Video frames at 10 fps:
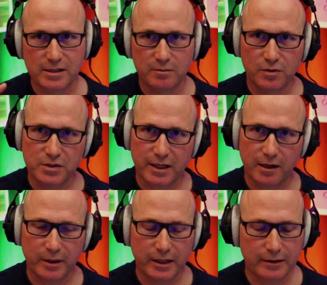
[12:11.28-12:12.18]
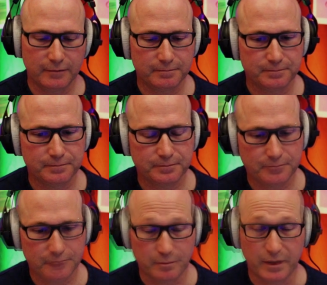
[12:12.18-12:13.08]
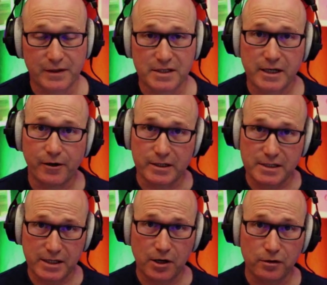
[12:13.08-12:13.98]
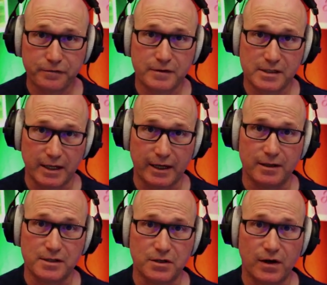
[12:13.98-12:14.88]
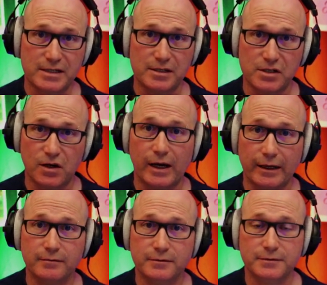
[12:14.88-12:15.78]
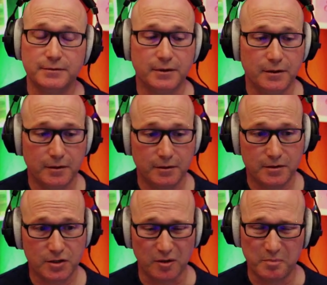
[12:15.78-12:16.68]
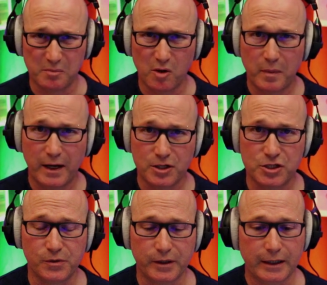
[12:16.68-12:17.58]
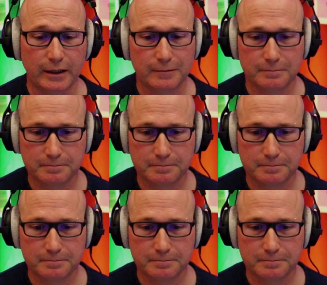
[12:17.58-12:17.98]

cymbals are coming in, but the snare itself sounds nice and tight. It's got a bit more punch to it now.